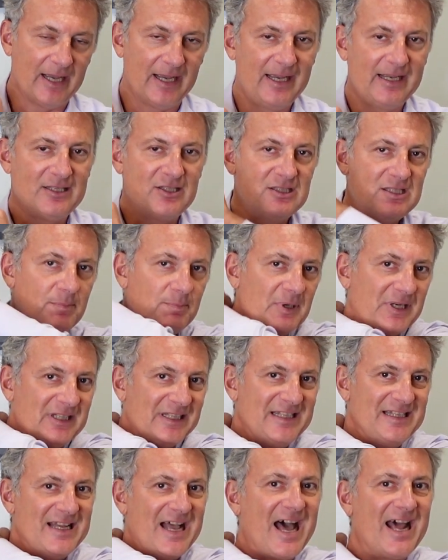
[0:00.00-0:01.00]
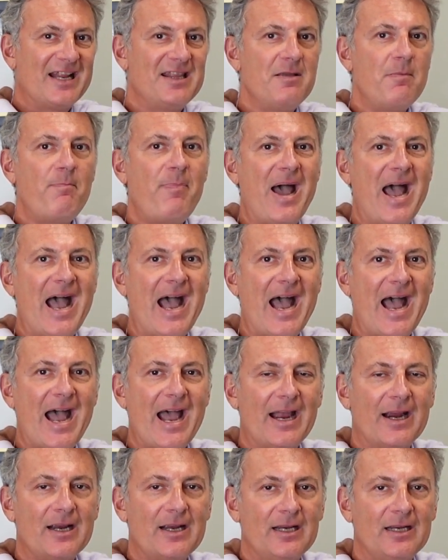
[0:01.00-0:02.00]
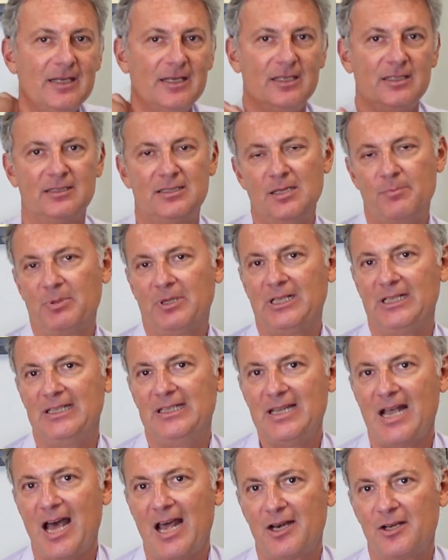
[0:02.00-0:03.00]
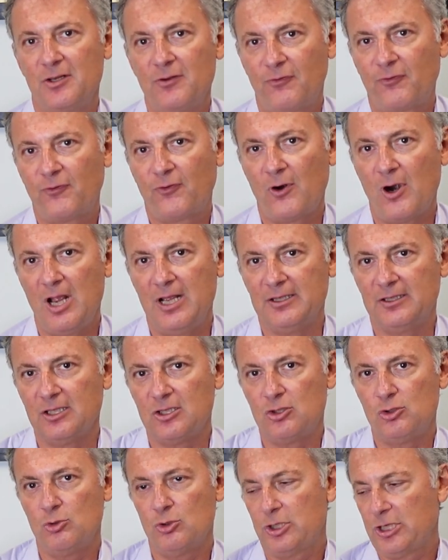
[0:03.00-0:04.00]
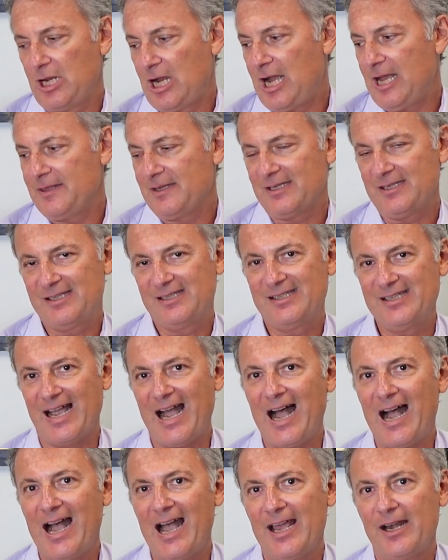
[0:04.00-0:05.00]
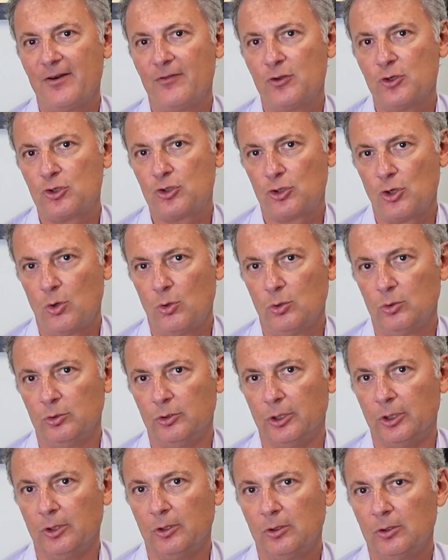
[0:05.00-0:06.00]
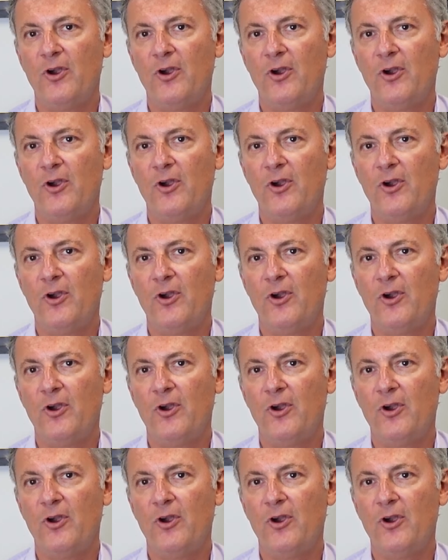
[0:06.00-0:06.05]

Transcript: it's typically not in the back, it's typically not in the front, it's usually on the side of the shoulder.